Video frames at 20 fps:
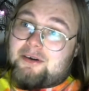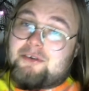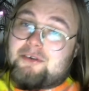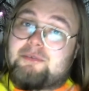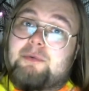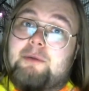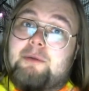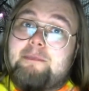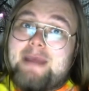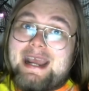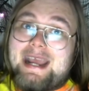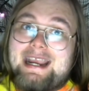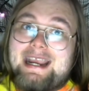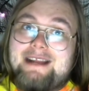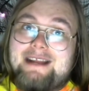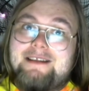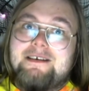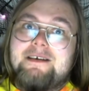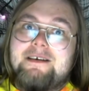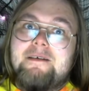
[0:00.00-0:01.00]
were
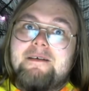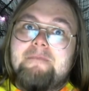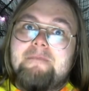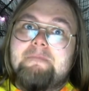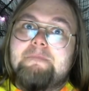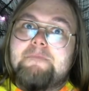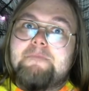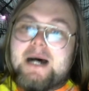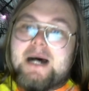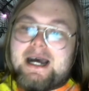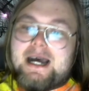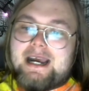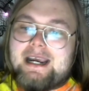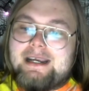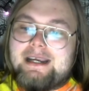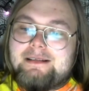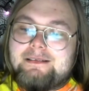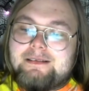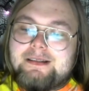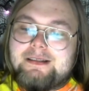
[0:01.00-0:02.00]
made
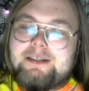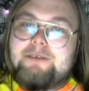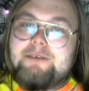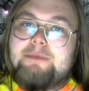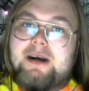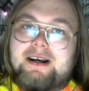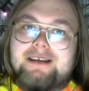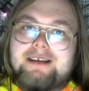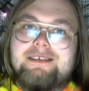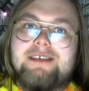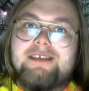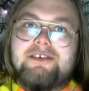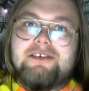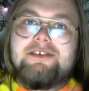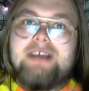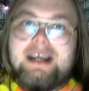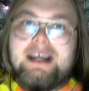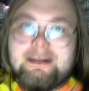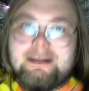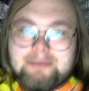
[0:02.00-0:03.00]
by Humongous
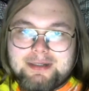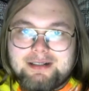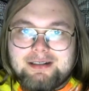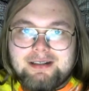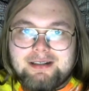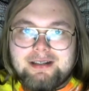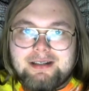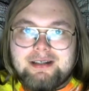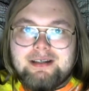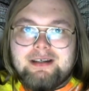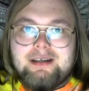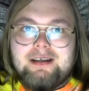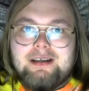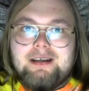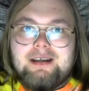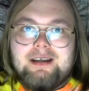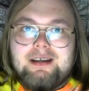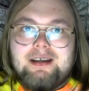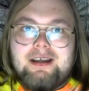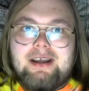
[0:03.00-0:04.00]
Entertainment,
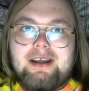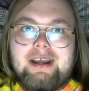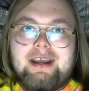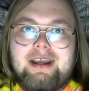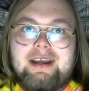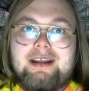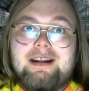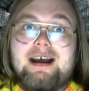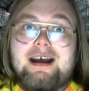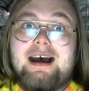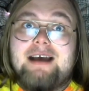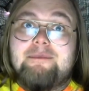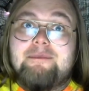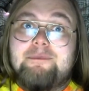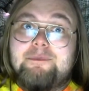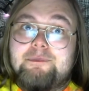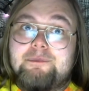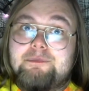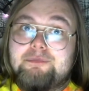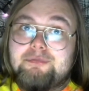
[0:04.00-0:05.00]
and I'm
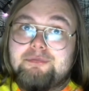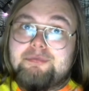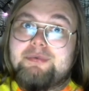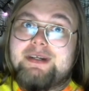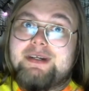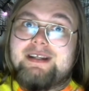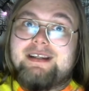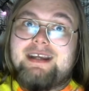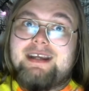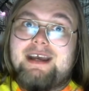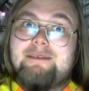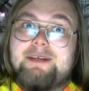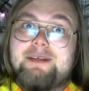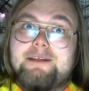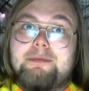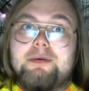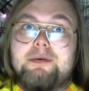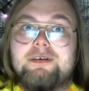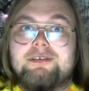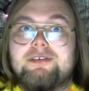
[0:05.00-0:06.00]
really heavy to
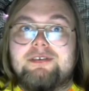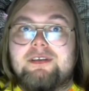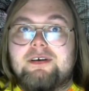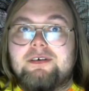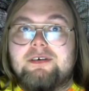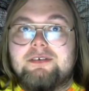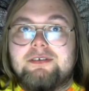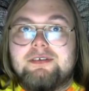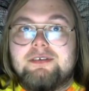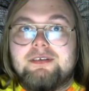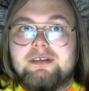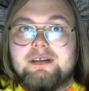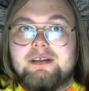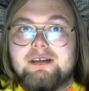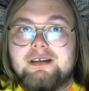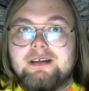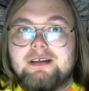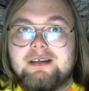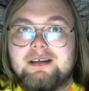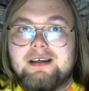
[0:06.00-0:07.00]
push those.
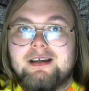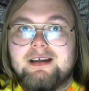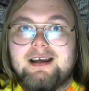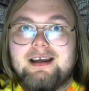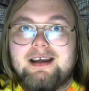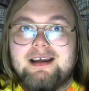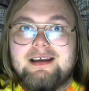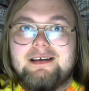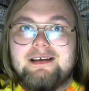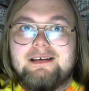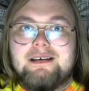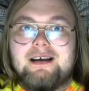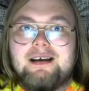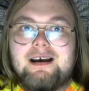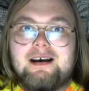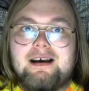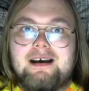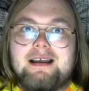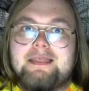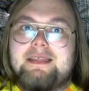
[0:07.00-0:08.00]

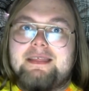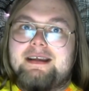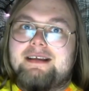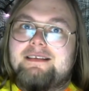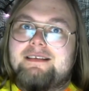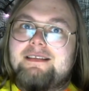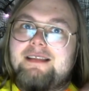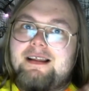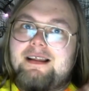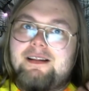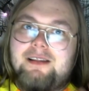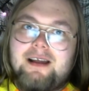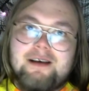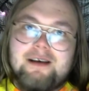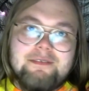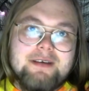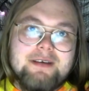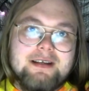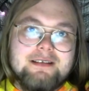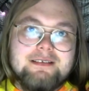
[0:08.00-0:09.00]
I think they'll
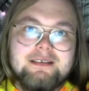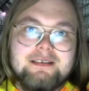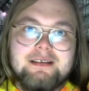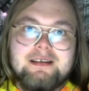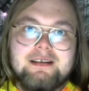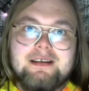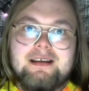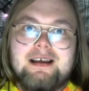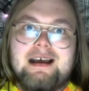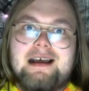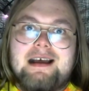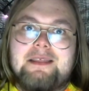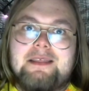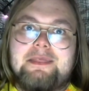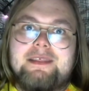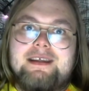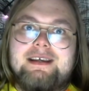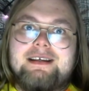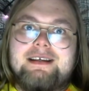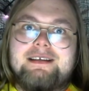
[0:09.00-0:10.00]
love it. I
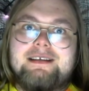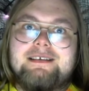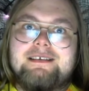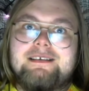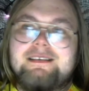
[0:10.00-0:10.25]
think